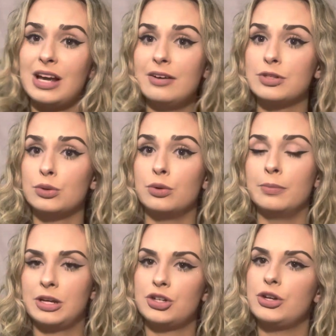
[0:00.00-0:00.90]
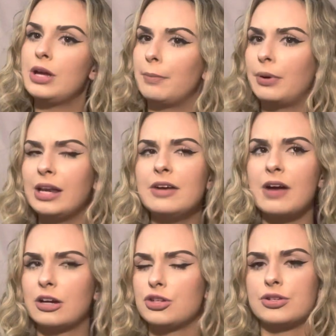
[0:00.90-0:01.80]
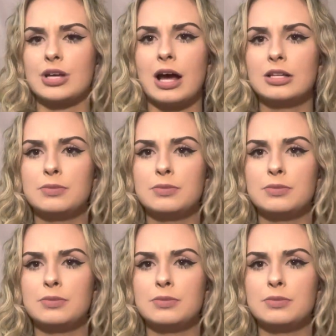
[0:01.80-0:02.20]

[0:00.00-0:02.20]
of school, make sure you get plenty of exercise,